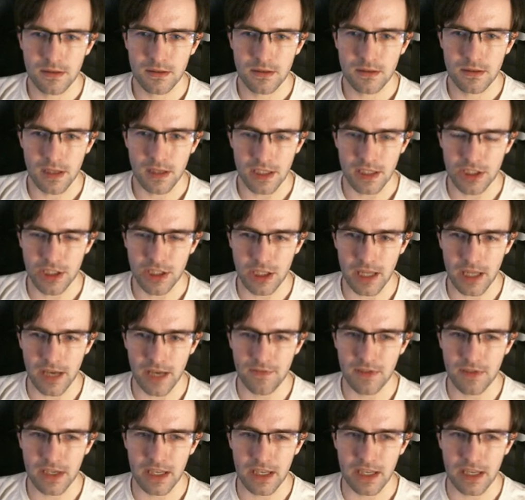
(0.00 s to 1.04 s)
Unless she
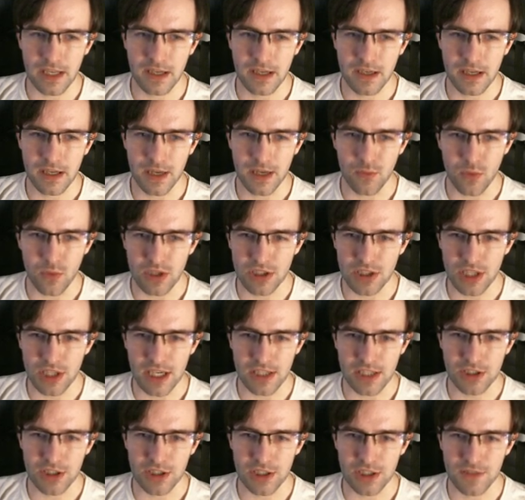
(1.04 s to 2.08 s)
left again, in which
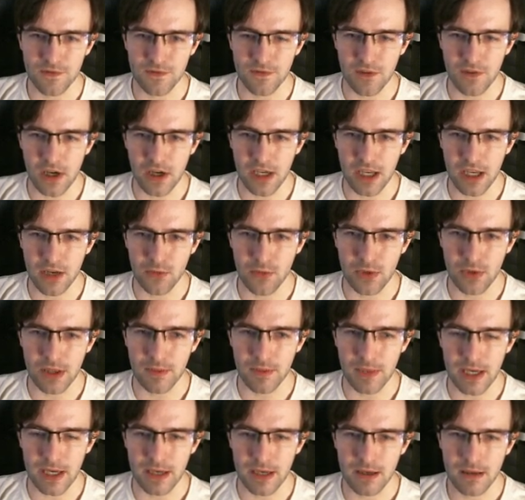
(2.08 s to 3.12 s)
case she's fucking with
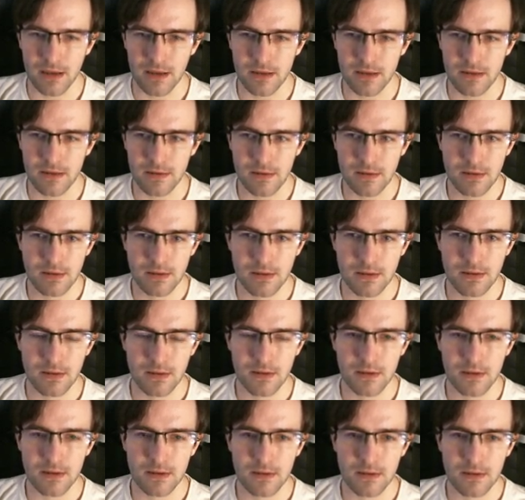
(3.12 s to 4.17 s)
me.
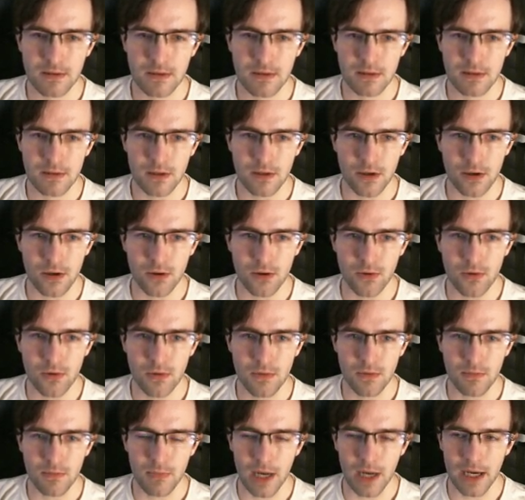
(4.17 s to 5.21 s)
Oh
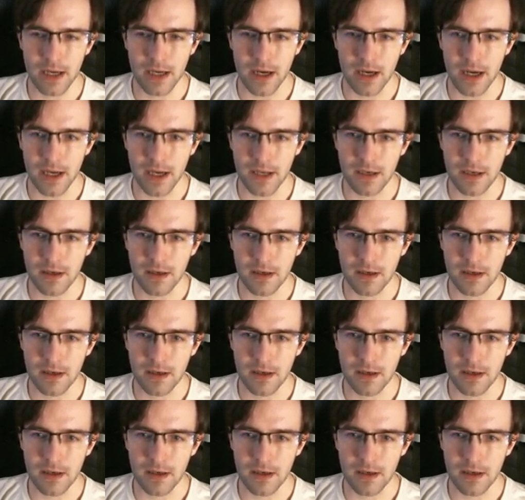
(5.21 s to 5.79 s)
my god.